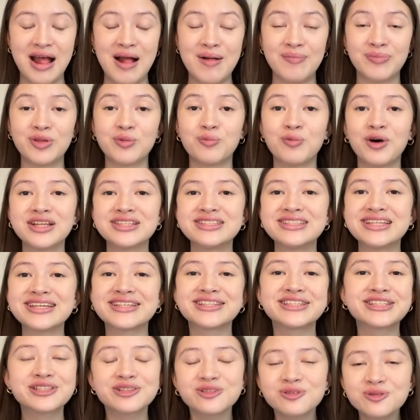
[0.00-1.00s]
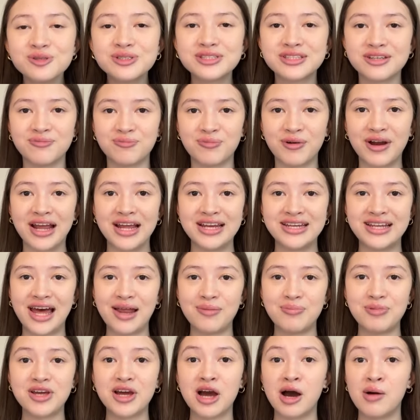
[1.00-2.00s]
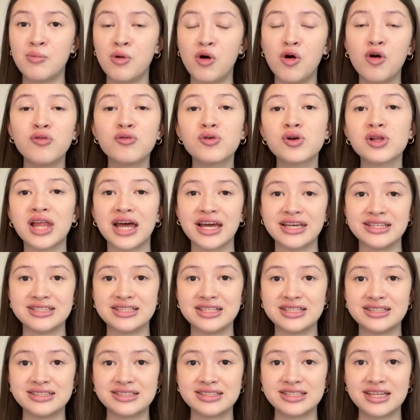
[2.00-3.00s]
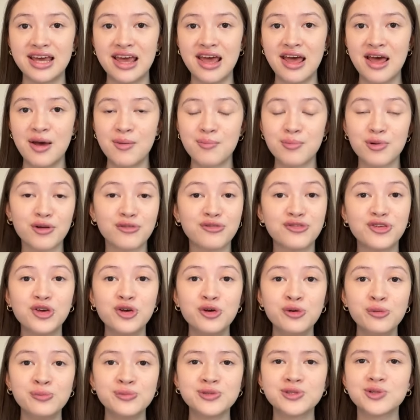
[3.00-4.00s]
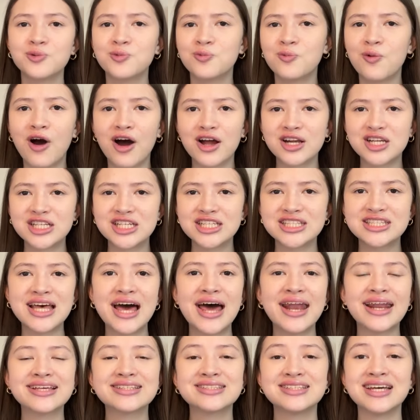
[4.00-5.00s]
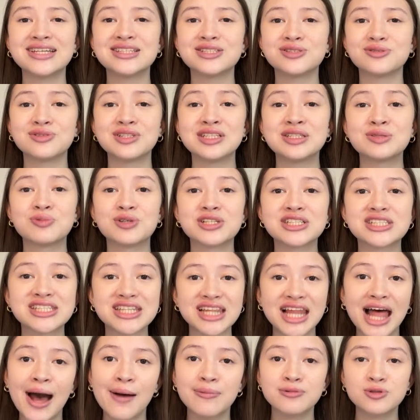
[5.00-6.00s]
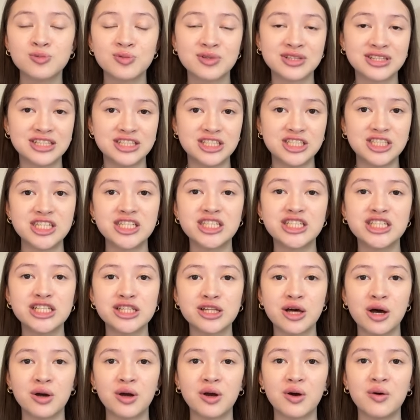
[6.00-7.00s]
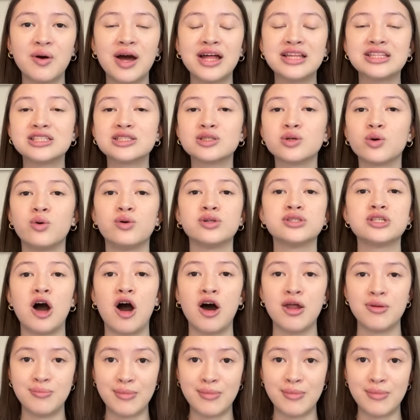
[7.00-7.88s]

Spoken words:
The once exclusive brand had become over-licensed. Perfumes, watches, and accessories were slapped with the GG logo and sold en